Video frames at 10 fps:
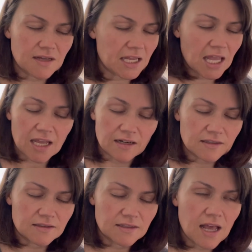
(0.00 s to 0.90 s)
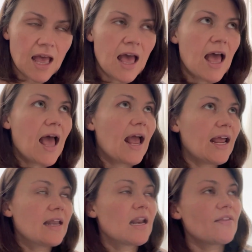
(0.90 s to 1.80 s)
I can't.
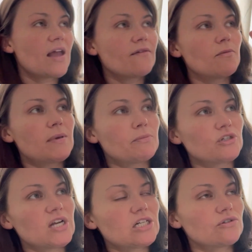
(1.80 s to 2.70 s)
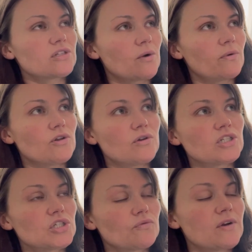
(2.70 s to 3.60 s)
And now they have the big projectors on where you can
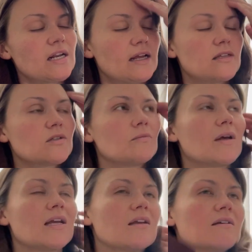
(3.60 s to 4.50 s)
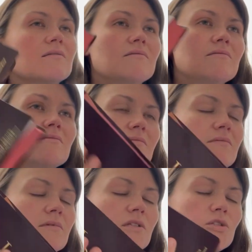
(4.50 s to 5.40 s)
just read it. So I'm like,
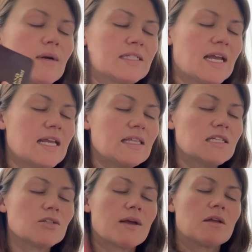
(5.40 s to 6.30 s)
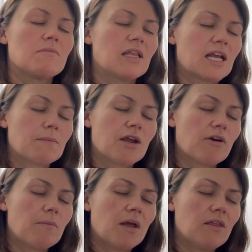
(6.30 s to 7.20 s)
do I take this so I can be like my
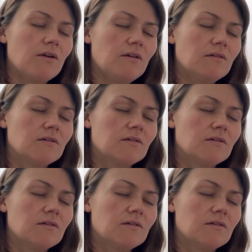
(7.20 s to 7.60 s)
grandmother?